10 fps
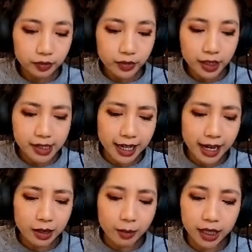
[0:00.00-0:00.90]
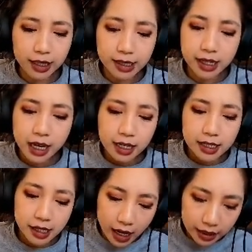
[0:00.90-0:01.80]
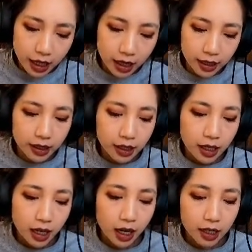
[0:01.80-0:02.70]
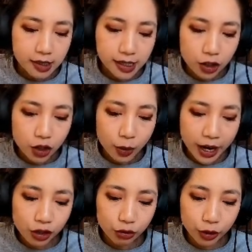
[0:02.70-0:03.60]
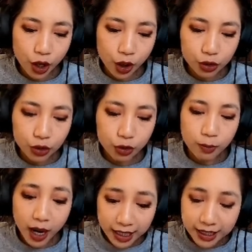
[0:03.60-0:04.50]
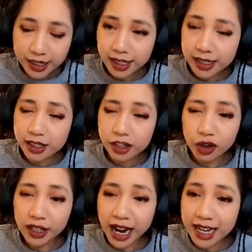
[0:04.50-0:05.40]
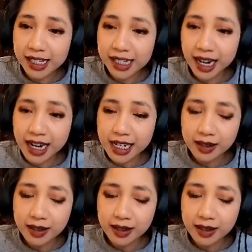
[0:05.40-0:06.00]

CN minus, cyanide. C2H3O2 minus, this is called acetate.